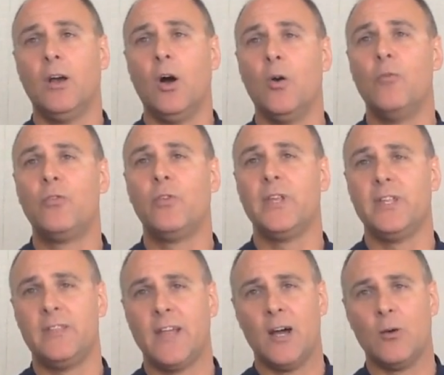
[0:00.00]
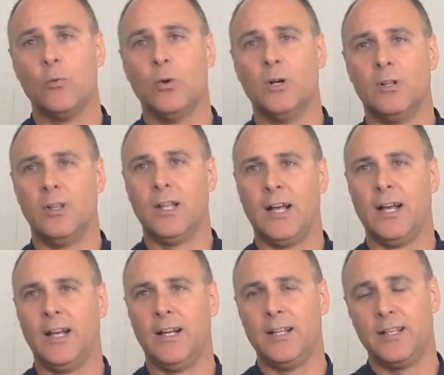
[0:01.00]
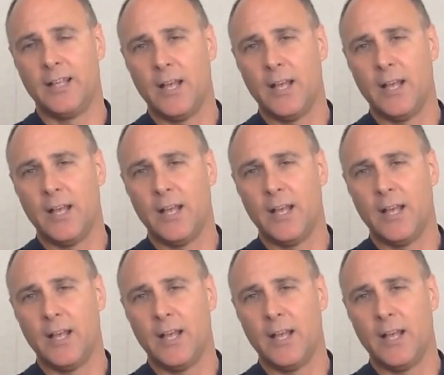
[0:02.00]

Hopefully, that will uh,